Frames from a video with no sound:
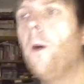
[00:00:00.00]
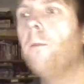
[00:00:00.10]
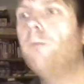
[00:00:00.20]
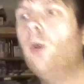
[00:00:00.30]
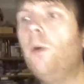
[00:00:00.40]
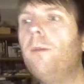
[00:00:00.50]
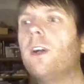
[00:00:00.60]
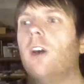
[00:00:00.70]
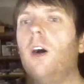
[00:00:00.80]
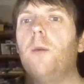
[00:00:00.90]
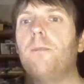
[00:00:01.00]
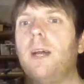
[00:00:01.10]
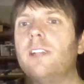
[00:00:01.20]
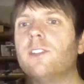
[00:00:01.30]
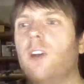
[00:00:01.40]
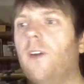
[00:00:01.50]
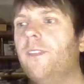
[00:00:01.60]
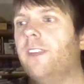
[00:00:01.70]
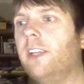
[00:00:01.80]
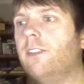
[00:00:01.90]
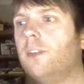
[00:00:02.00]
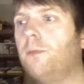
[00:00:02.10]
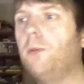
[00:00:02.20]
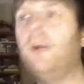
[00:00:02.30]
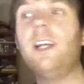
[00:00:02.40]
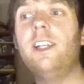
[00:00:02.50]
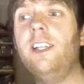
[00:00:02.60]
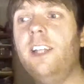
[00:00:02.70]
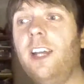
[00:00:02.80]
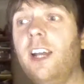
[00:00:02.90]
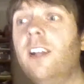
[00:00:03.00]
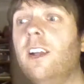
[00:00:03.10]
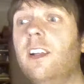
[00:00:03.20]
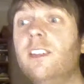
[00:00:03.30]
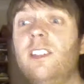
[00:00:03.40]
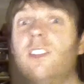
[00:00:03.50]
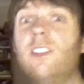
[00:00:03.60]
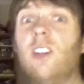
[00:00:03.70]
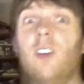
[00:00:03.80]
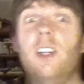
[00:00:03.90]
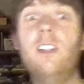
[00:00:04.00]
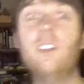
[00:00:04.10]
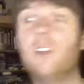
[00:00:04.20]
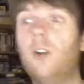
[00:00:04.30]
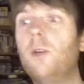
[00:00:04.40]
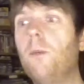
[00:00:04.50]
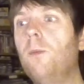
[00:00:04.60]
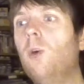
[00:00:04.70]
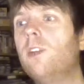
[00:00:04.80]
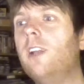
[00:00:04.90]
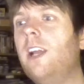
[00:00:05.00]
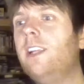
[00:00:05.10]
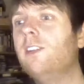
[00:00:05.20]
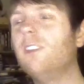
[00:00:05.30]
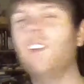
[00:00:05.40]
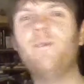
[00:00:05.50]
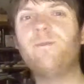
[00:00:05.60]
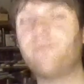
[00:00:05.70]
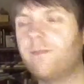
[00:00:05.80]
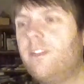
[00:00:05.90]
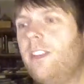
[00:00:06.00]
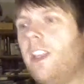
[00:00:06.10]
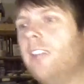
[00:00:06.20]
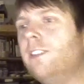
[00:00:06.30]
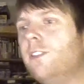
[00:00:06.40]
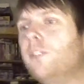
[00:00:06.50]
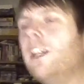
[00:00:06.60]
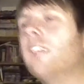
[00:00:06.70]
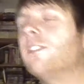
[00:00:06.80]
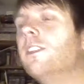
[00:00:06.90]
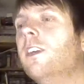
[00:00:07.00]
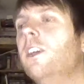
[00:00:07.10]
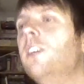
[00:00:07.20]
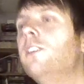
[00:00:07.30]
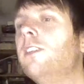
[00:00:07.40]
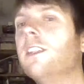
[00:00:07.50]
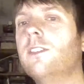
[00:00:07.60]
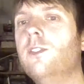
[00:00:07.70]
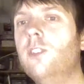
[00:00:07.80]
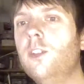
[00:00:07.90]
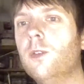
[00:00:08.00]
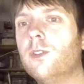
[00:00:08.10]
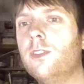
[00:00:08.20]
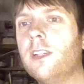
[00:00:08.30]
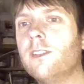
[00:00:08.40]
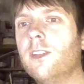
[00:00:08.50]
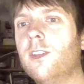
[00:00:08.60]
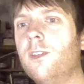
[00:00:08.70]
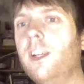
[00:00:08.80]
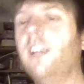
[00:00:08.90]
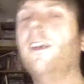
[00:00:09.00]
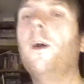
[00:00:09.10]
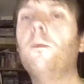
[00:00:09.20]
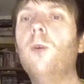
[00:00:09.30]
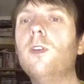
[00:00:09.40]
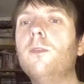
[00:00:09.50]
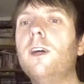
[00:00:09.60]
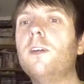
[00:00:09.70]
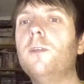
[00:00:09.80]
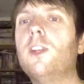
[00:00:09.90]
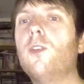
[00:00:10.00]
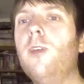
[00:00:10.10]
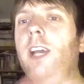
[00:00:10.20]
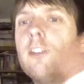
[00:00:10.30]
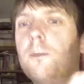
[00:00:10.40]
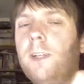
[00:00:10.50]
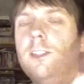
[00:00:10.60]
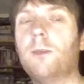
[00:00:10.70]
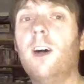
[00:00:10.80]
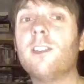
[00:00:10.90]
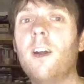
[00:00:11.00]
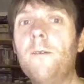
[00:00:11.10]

Bournemouth can't balance on this, but back in the year, this toy sold more than any other. Is it 2000, 2002, or 2003? More than welcome with 3 exclamation marks.